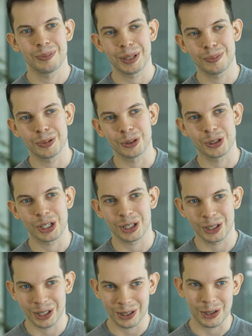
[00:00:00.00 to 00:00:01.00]
people
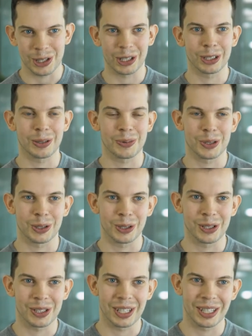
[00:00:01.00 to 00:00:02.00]
sharing their startup
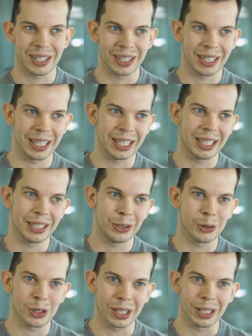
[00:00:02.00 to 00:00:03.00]
stories. They, they
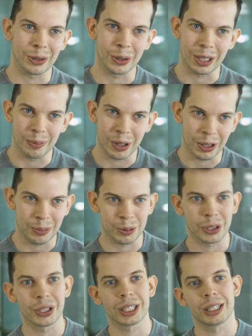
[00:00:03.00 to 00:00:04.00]
usually talk about the
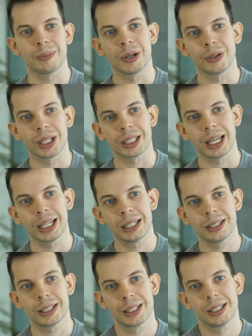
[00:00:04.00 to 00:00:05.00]
product, about the
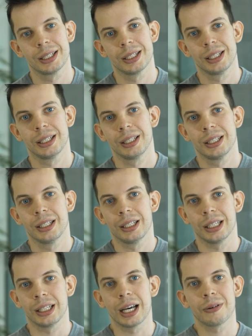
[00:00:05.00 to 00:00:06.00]
clients.
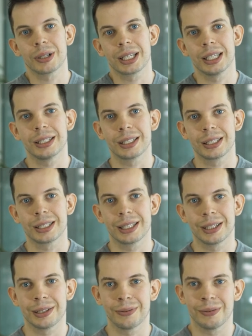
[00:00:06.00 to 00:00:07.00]
In our case,
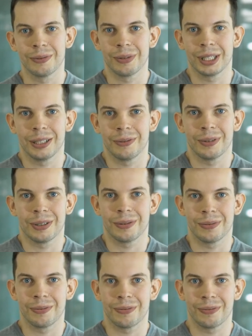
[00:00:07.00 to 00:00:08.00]
uh, we, we
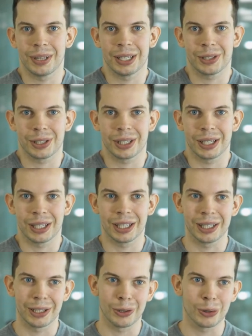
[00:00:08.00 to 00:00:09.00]
face
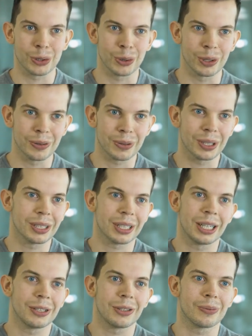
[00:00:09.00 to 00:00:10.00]
uh, also different
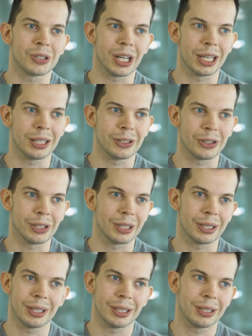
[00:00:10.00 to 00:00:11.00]
kinds of
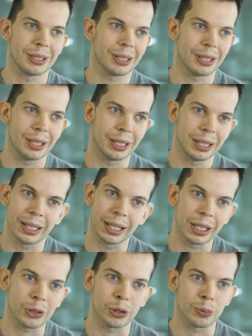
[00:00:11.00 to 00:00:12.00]
challenges.
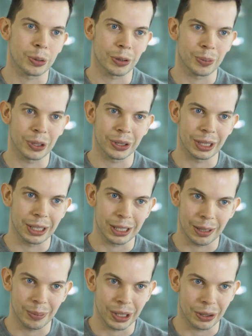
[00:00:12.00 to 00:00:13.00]
Intellectual property
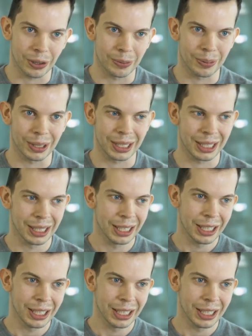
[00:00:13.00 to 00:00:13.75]
is a big topic.